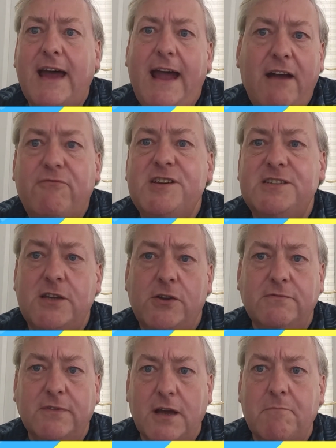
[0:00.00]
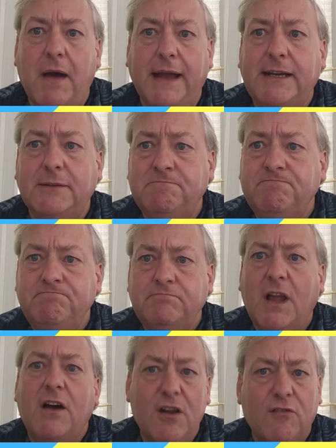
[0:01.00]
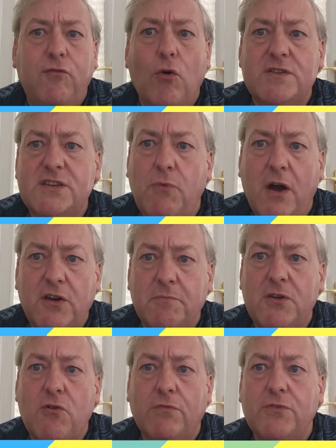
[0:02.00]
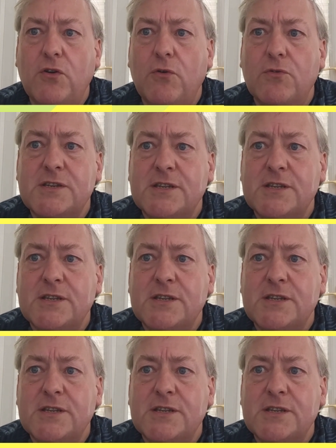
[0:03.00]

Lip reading: that every student can make. I look forward to welcoming you on the